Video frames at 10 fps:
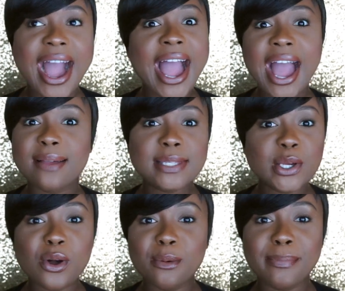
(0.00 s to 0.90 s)
I have
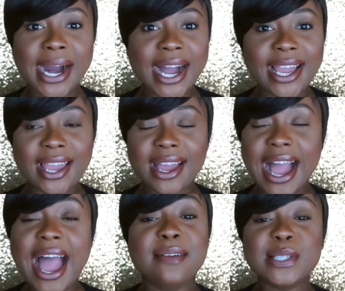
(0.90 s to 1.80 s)
to go buy
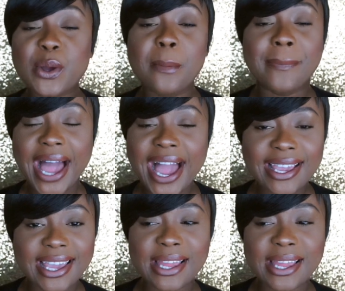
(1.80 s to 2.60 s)
I have to go back